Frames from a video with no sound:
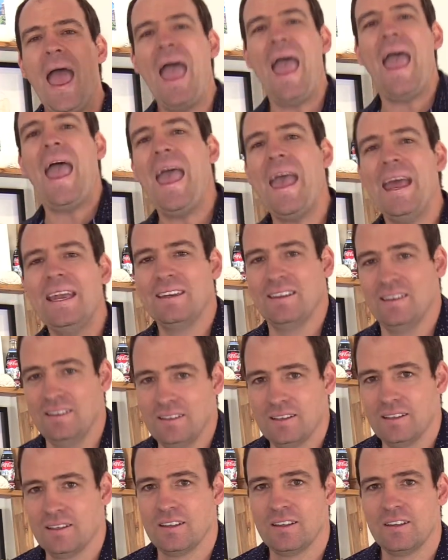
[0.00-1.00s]

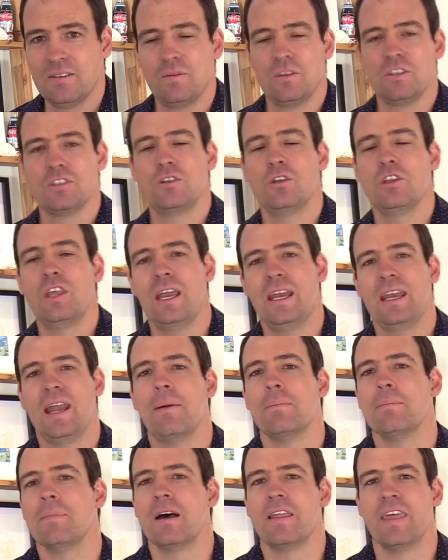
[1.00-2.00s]
added to their
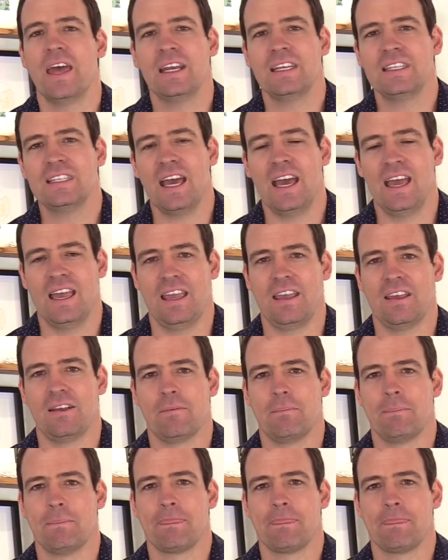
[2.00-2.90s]
number that day.